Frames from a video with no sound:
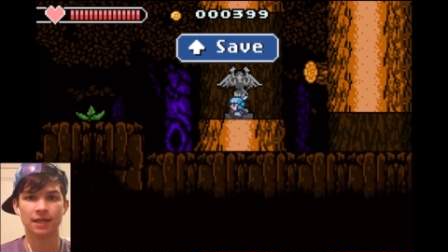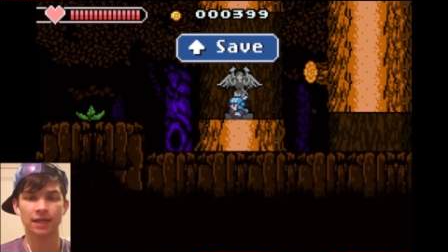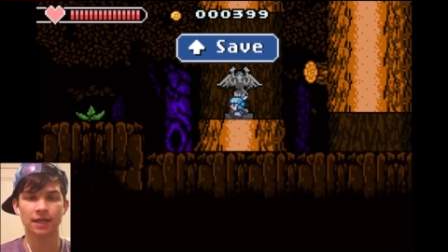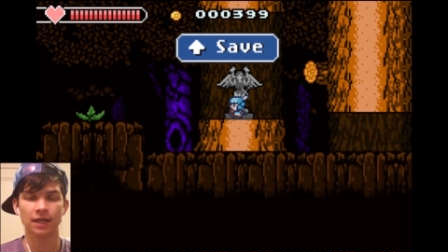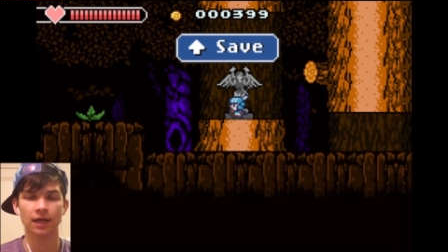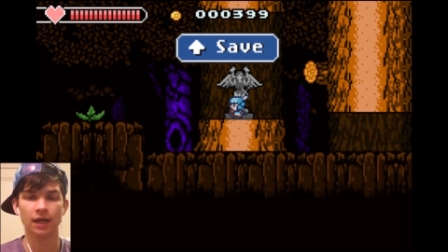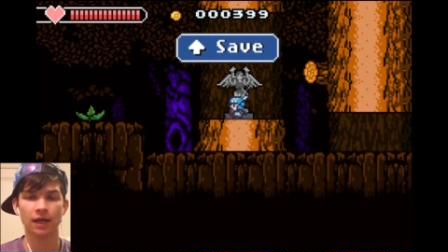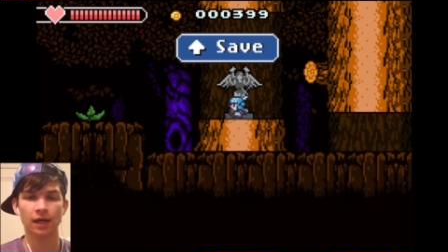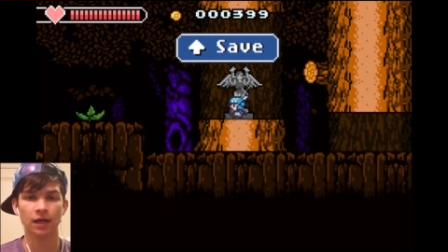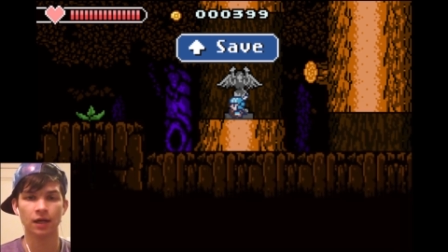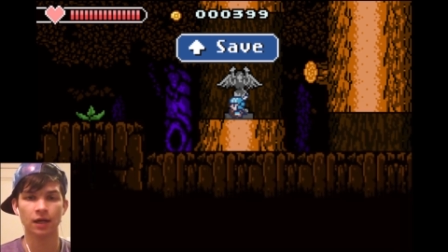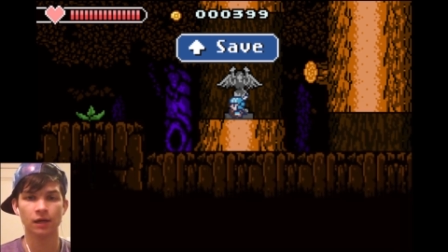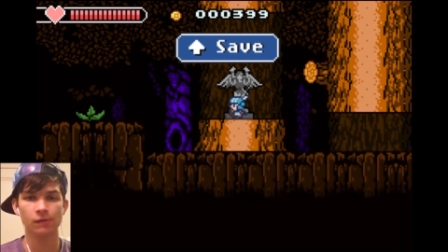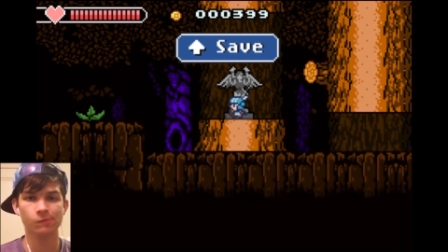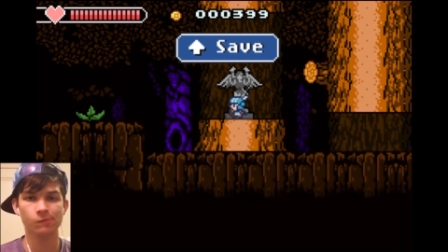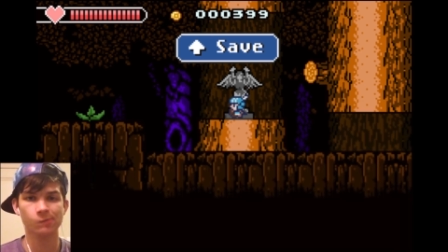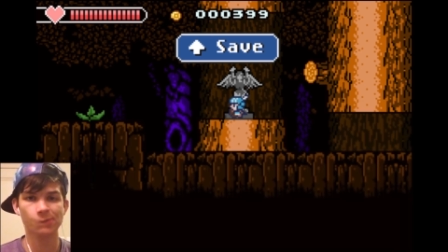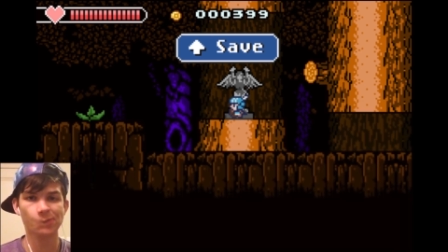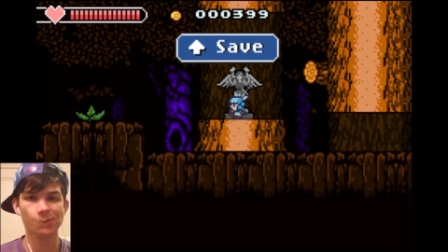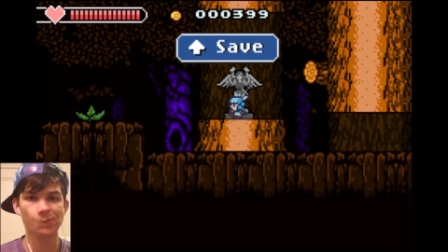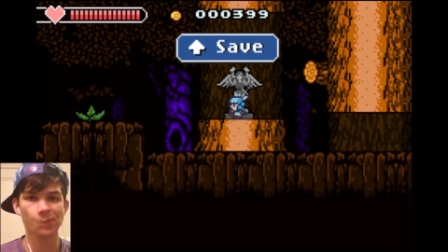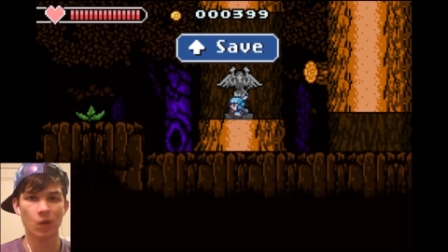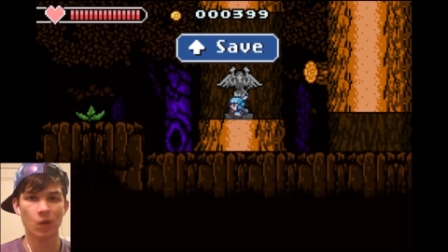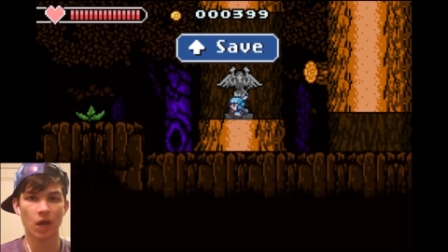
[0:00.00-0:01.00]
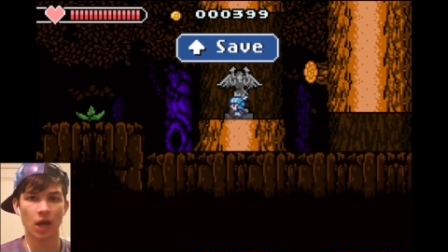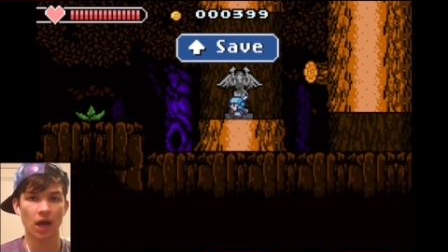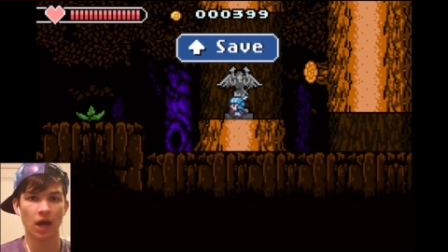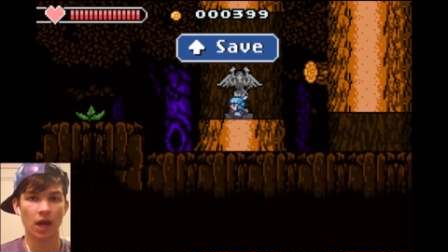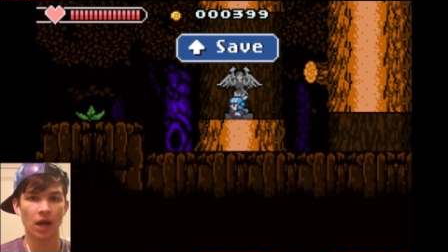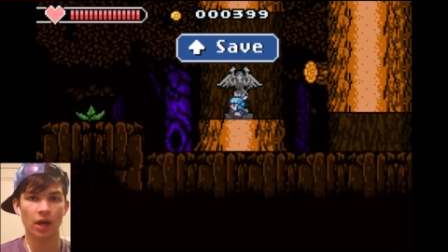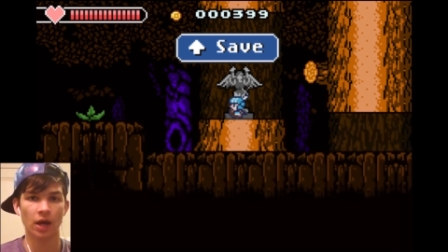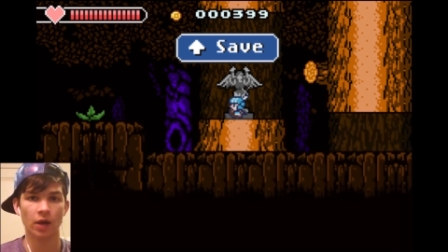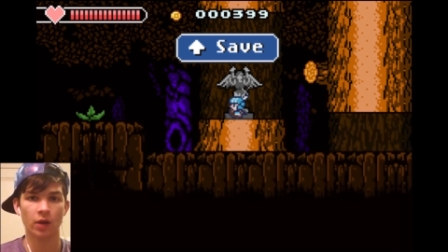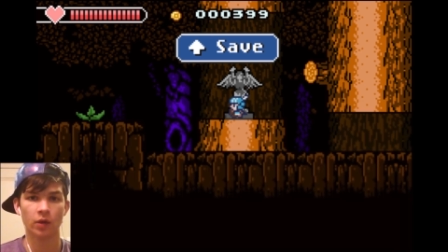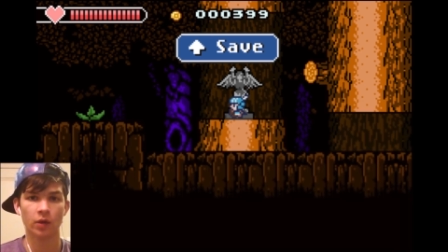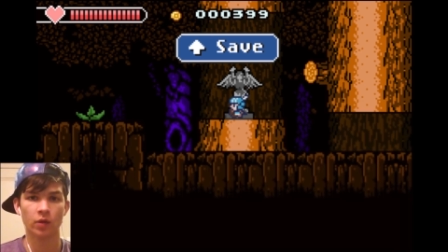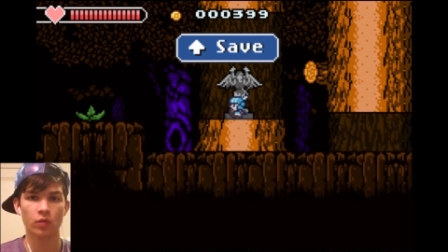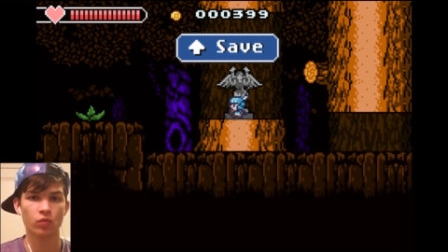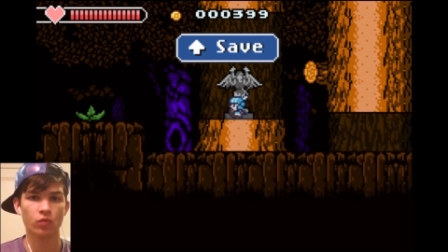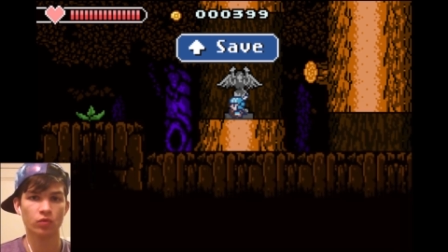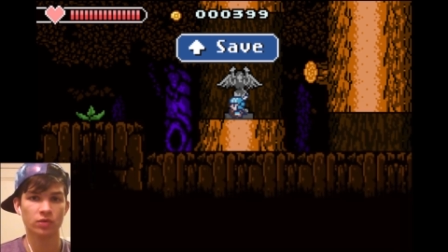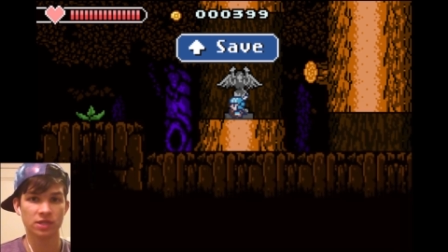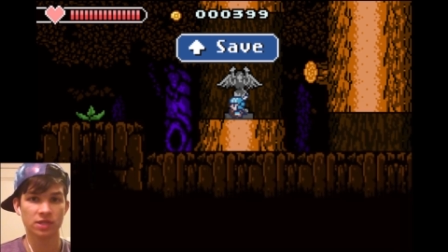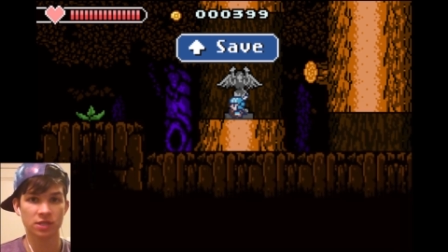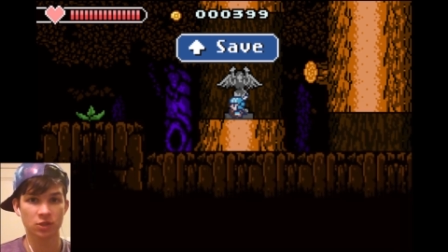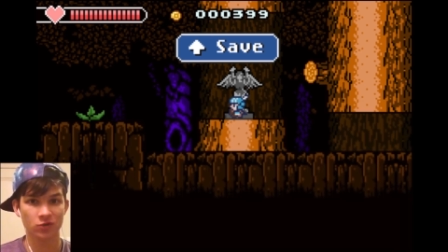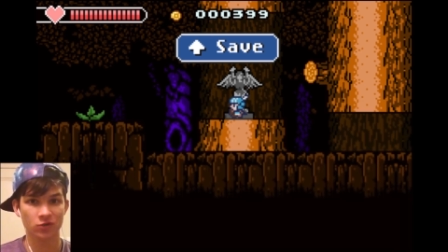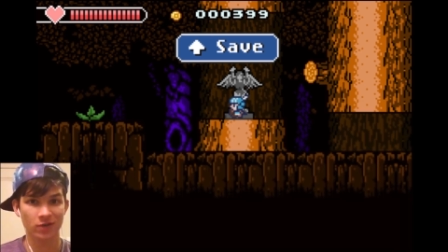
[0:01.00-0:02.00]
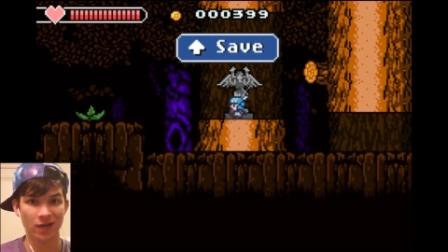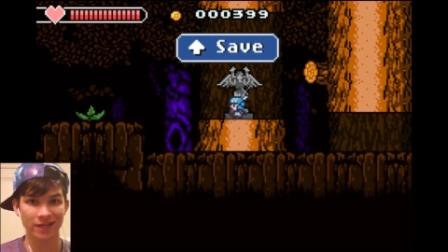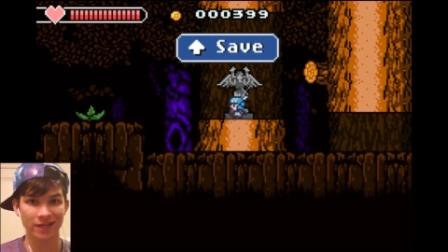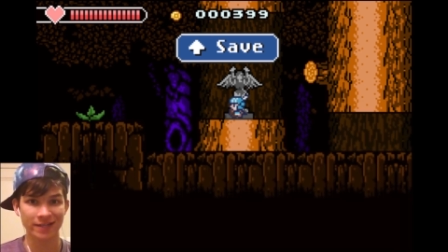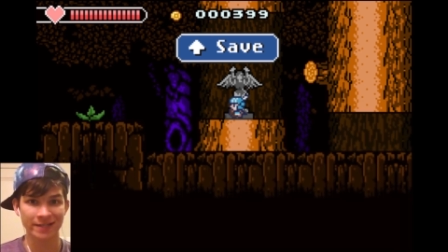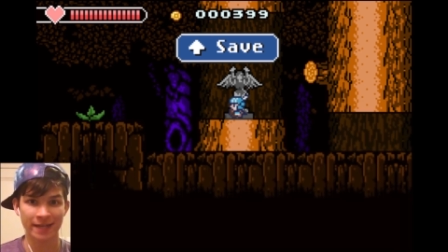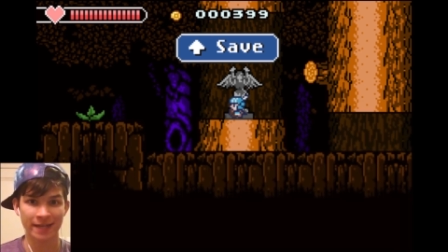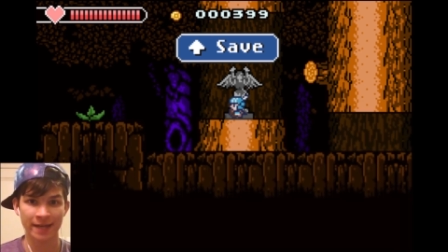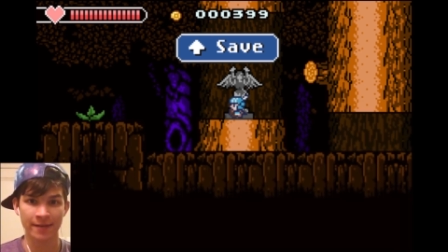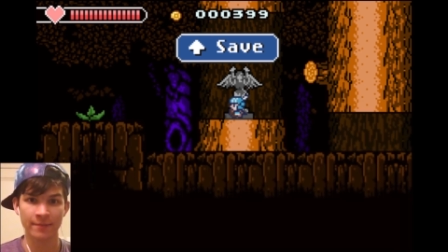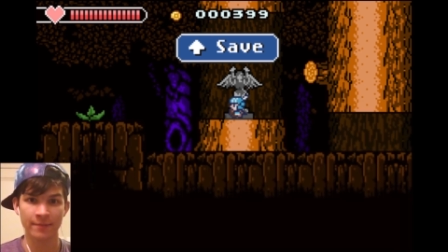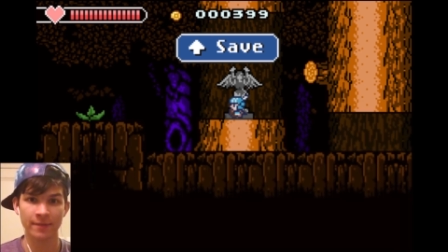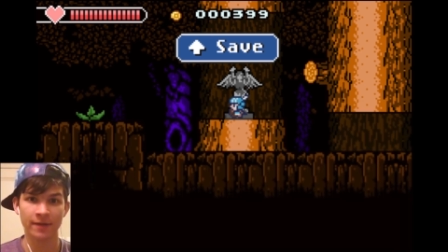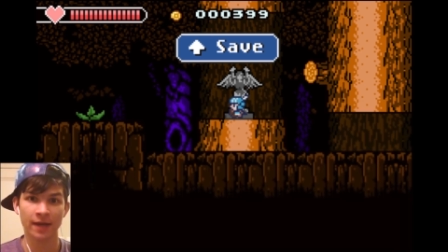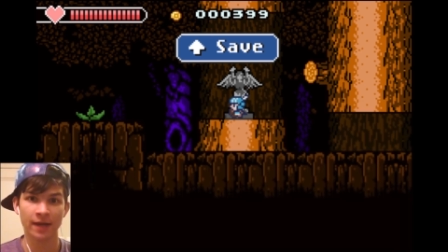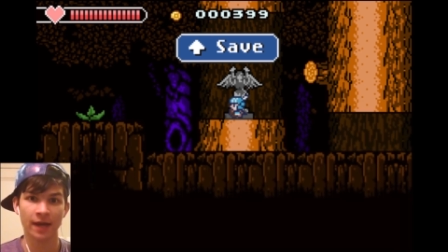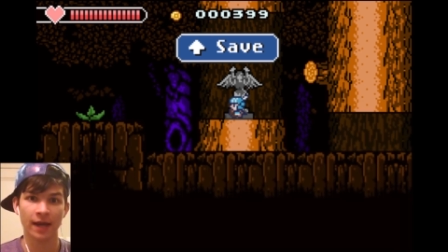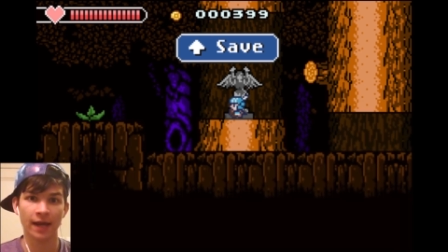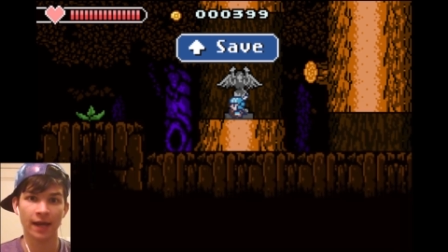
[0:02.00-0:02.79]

um, I will see you next time